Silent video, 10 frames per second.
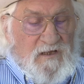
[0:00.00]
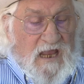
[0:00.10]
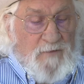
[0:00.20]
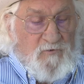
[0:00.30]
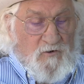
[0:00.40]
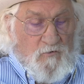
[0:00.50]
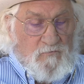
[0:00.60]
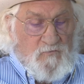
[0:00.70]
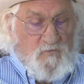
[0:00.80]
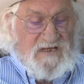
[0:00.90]
Gabriel
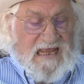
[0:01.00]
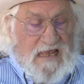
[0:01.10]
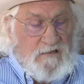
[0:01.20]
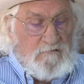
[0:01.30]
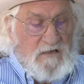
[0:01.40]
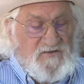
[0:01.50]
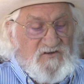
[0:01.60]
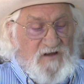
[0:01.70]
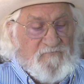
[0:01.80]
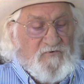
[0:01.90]
was hit and
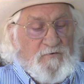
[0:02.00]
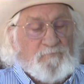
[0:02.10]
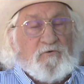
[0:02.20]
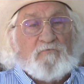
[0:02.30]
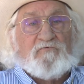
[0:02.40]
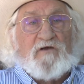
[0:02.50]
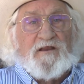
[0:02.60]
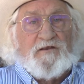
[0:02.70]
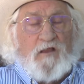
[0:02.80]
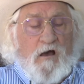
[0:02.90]
suffered a
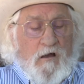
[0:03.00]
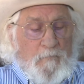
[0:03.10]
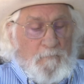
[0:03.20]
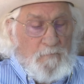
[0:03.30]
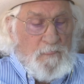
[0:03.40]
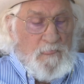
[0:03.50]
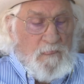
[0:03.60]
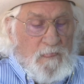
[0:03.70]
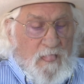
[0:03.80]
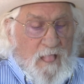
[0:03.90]
perforated lung.
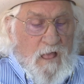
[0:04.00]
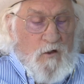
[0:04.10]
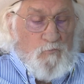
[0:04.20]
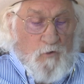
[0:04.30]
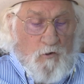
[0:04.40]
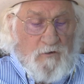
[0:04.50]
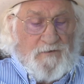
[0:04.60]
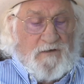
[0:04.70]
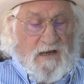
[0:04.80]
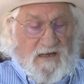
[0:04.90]

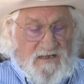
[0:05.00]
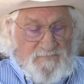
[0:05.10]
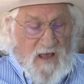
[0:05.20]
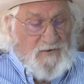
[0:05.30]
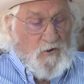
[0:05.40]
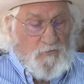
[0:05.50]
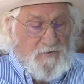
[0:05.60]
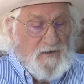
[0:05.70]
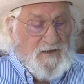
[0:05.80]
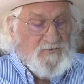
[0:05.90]
Rowland and his men
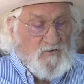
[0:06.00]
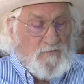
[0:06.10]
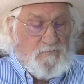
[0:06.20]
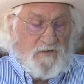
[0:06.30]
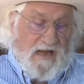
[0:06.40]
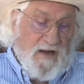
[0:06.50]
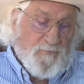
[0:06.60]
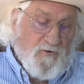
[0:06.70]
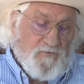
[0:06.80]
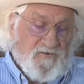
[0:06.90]
hurriedly took
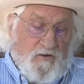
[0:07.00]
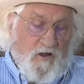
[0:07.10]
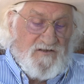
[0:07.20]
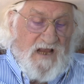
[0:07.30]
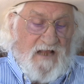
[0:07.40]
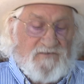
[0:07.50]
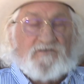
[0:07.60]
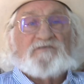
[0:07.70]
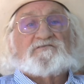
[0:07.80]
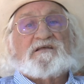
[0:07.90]
Gabriel to Los Angeles